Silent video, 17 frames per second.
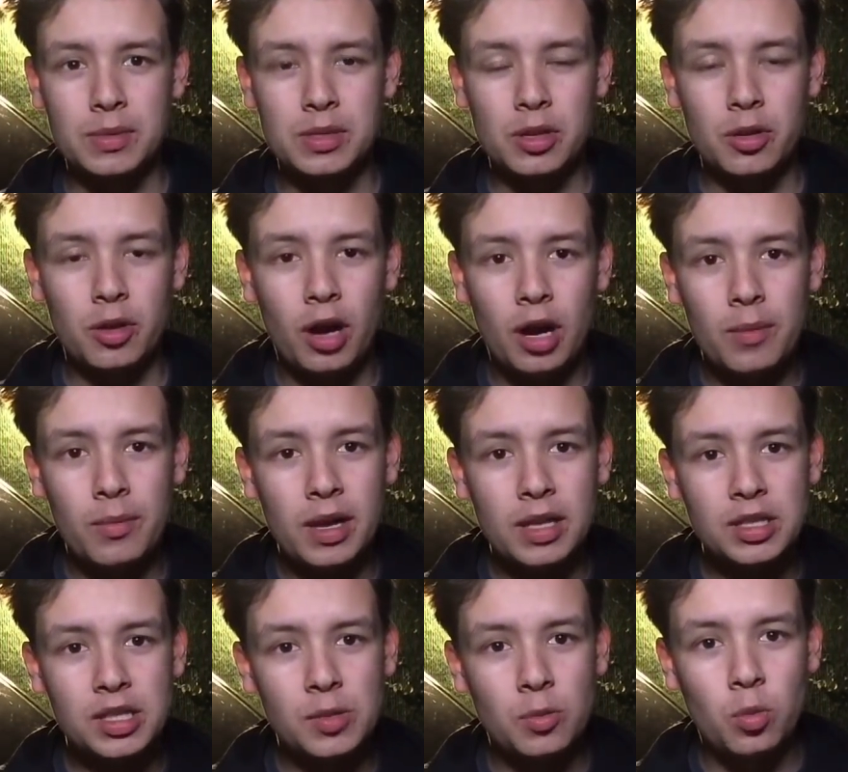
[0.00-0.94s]
So I'm
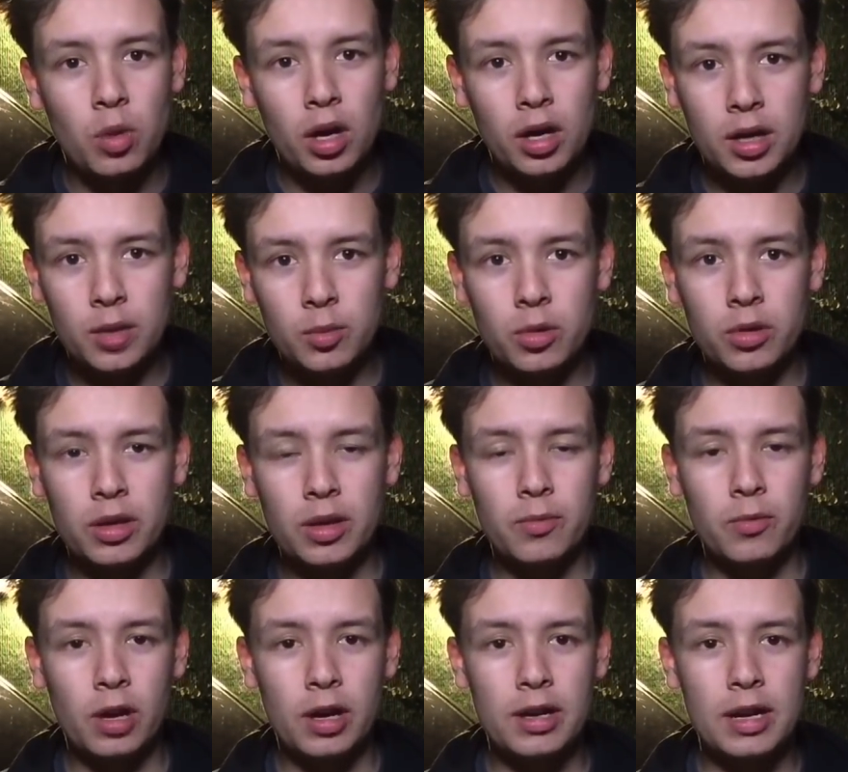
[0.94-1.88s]
actually working with
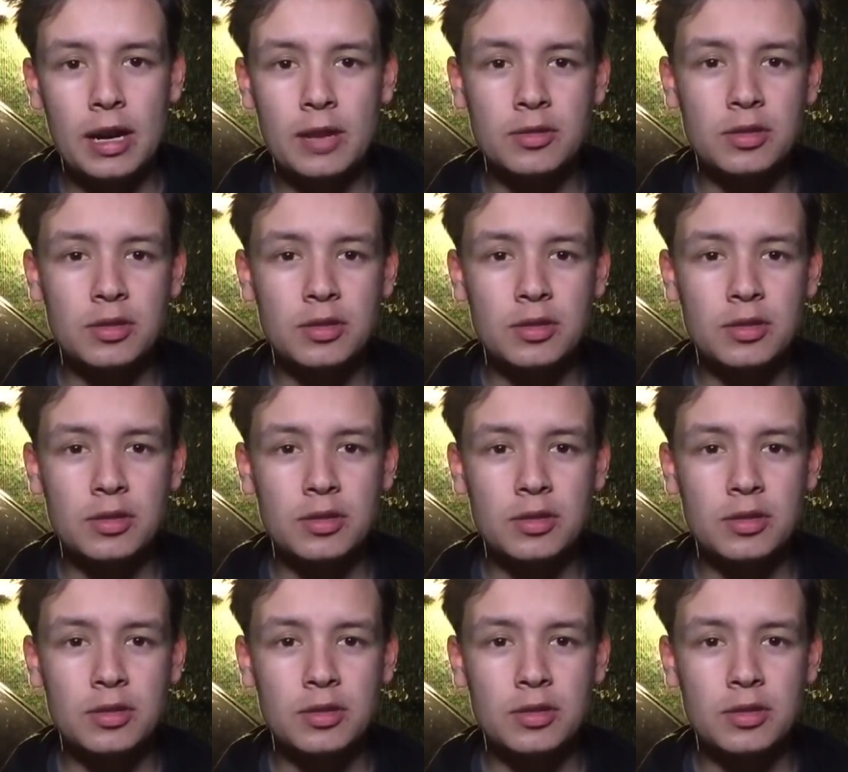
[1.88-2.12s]
them right now,